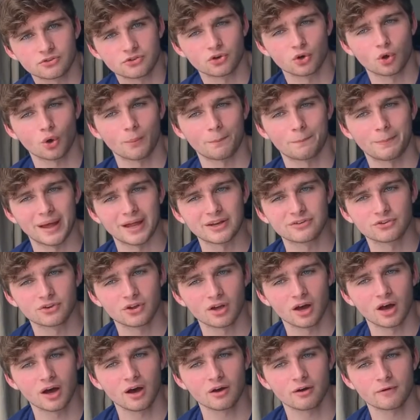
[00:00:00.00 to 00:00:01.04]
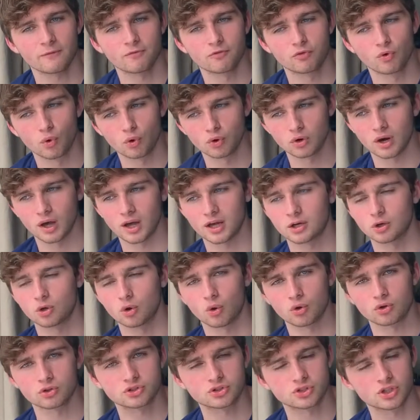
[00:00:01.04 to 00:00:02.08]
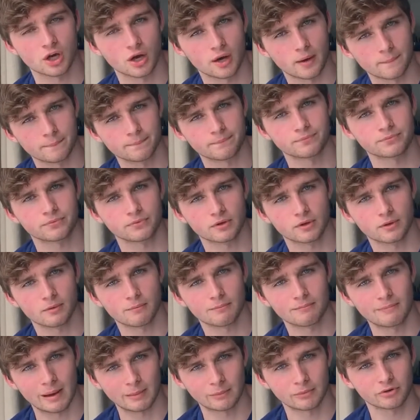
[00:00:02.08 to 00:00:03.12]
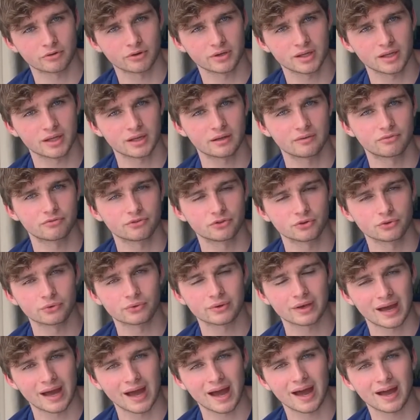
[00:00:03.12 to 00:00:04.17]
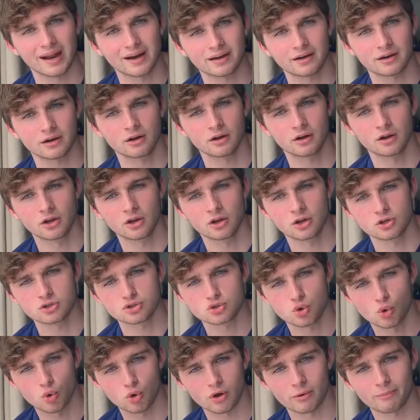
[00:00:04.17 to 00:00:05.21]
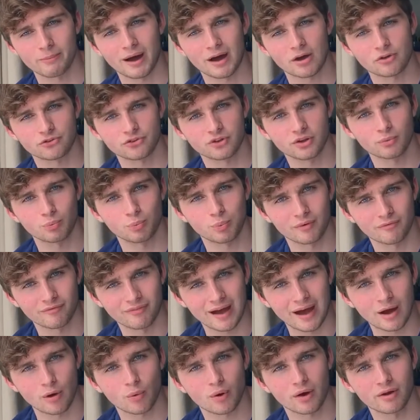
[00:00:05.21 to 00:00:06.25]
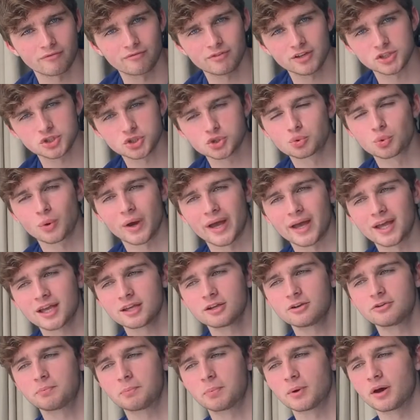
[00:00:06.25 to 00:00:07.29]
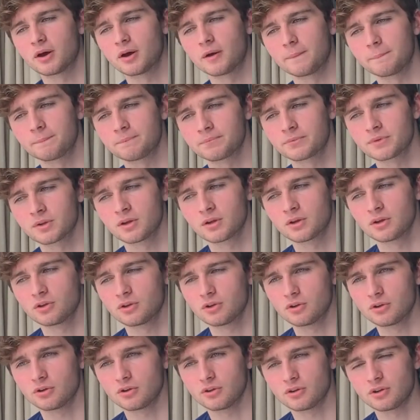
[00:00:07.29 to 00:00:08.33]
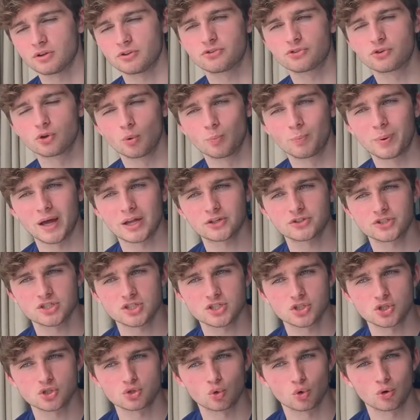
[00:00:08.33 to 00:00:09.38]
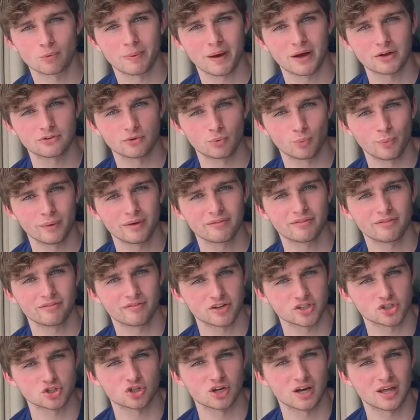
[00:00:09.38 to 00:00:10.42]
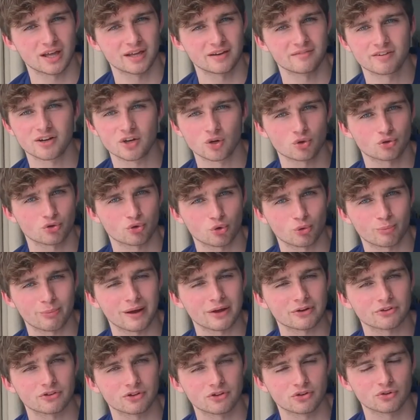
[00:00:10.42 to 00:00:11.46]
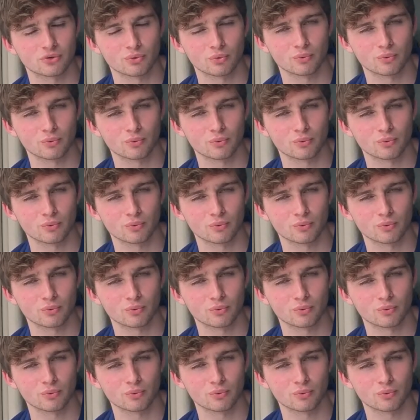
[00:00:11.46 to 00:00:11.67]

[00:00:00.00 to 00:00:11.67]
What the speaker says: lot better for like long-term memory if you can talk about it without a visual aid, but it's still better to talk about it with a visual aid than not talk about it at all.